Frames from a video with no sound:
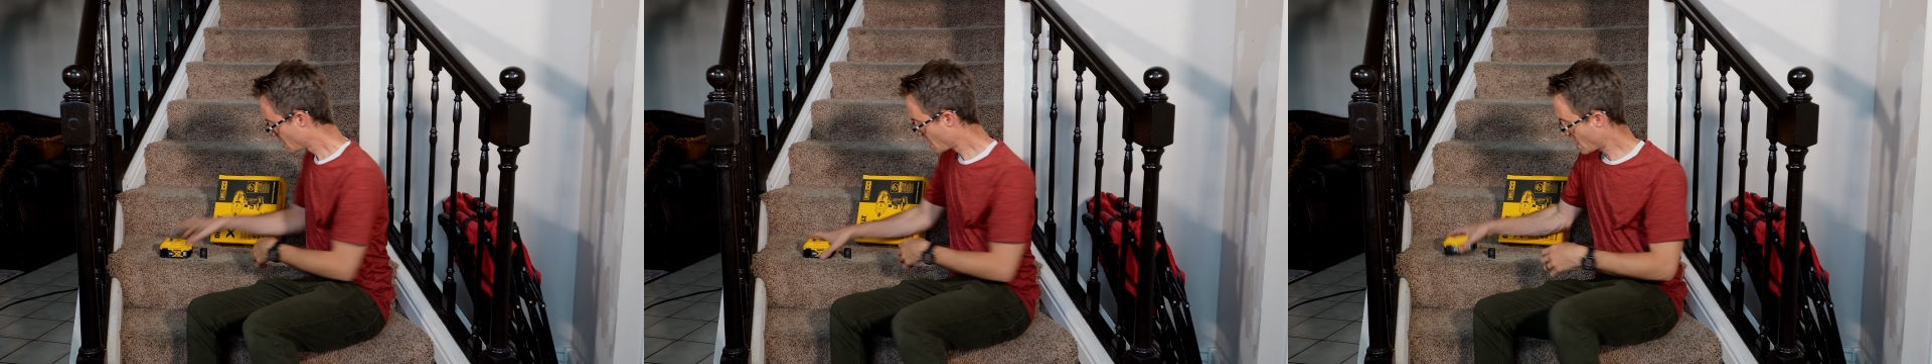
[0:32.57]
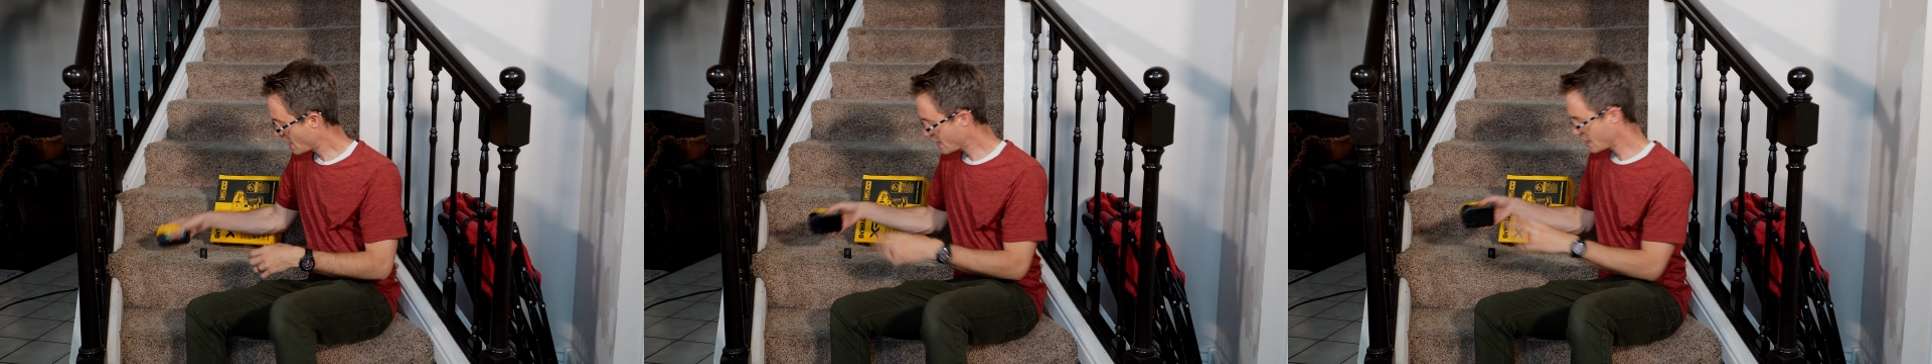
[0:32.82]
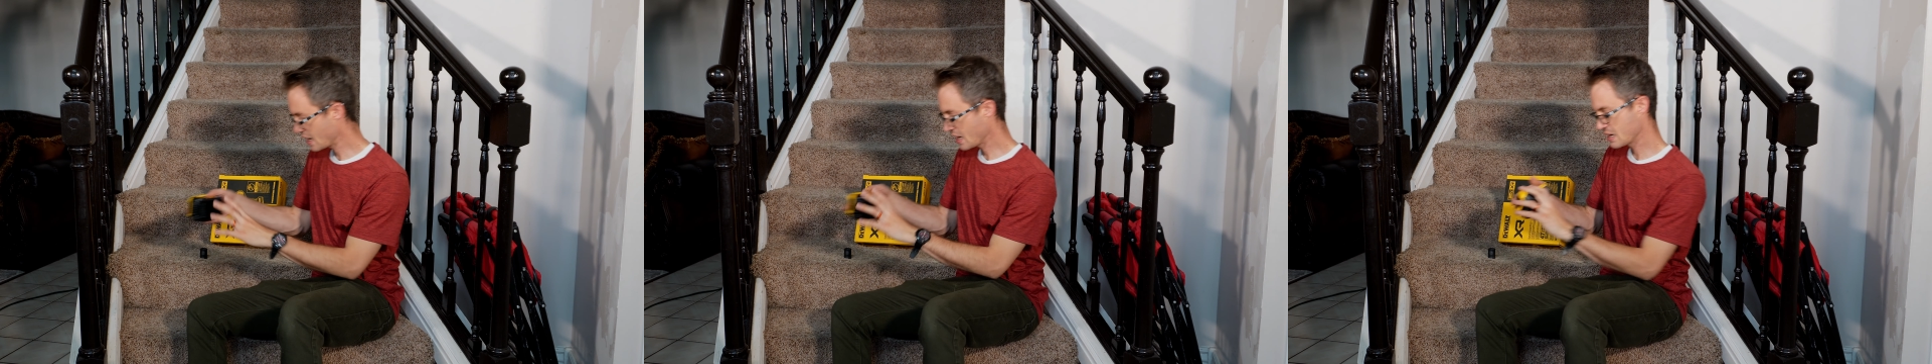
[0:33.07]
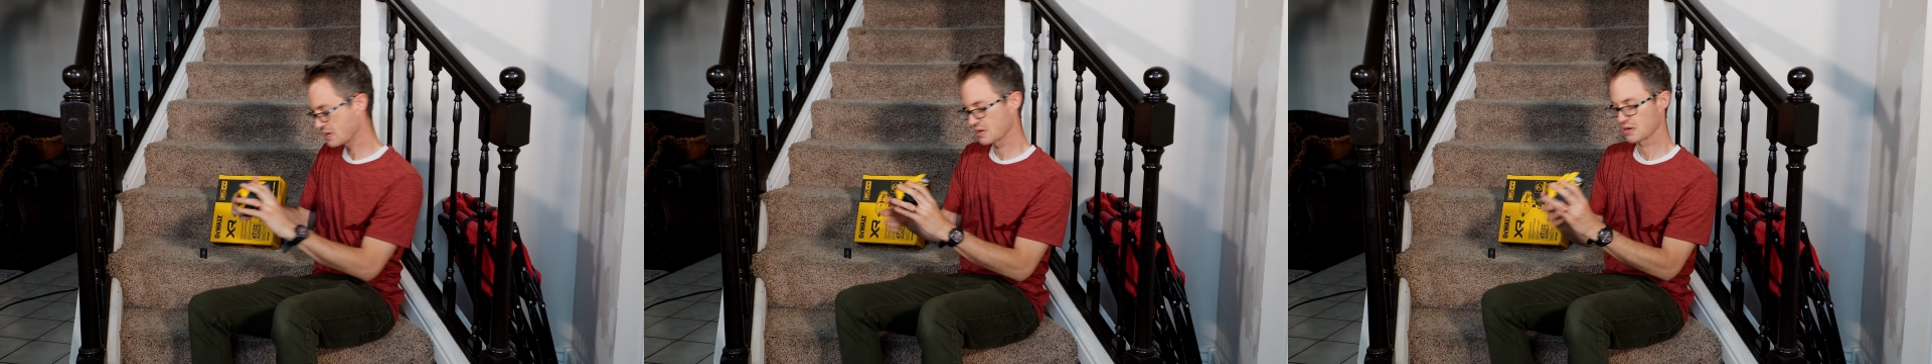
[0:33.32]
I
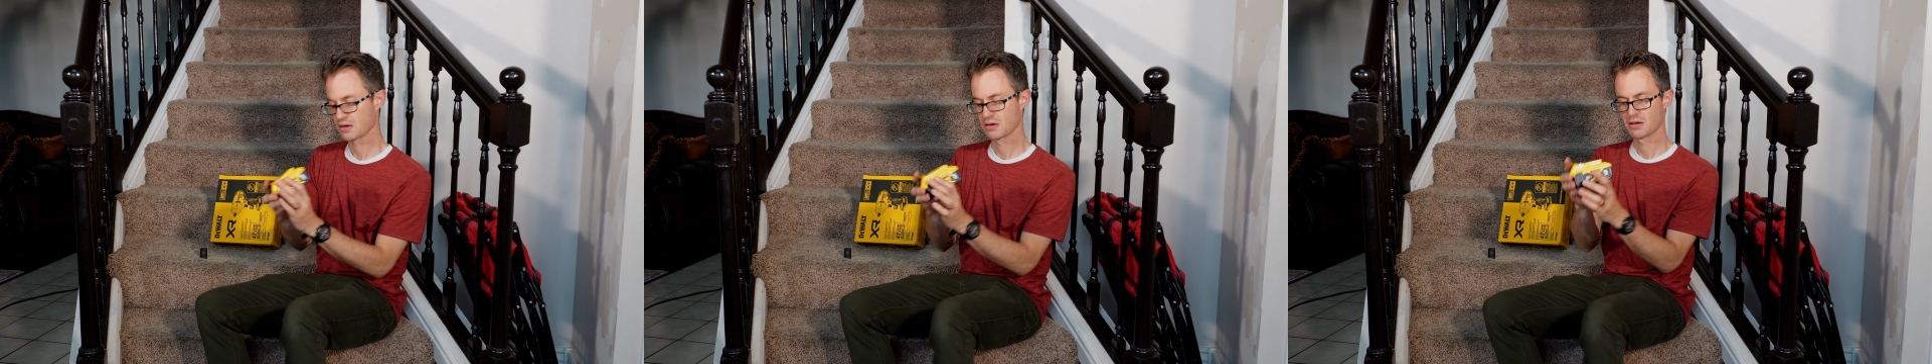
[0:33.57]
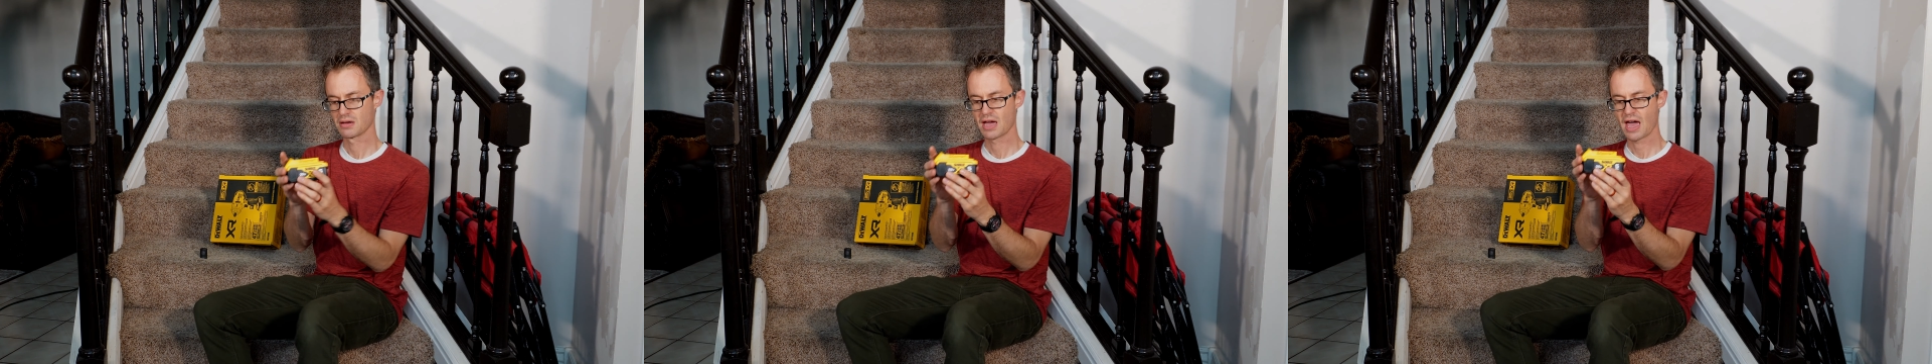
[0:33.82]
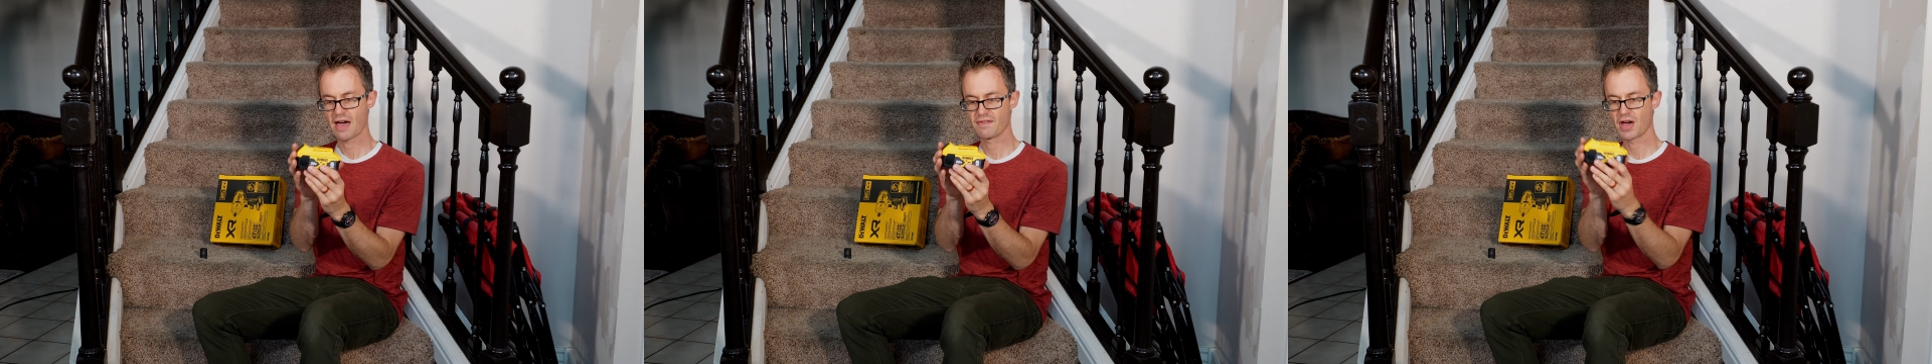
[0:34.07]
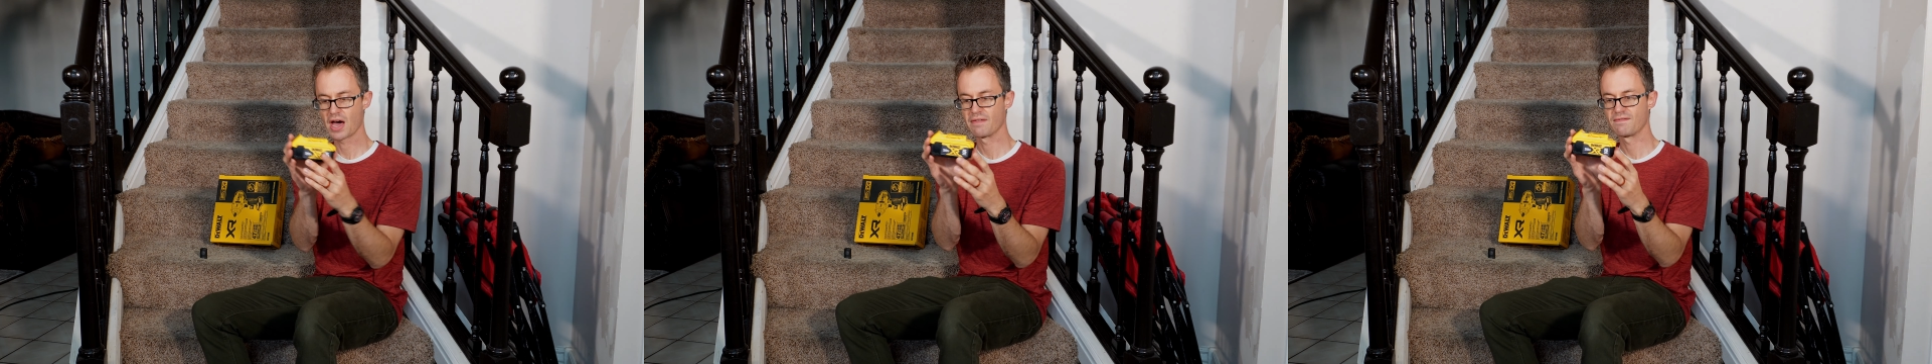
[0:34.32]
have a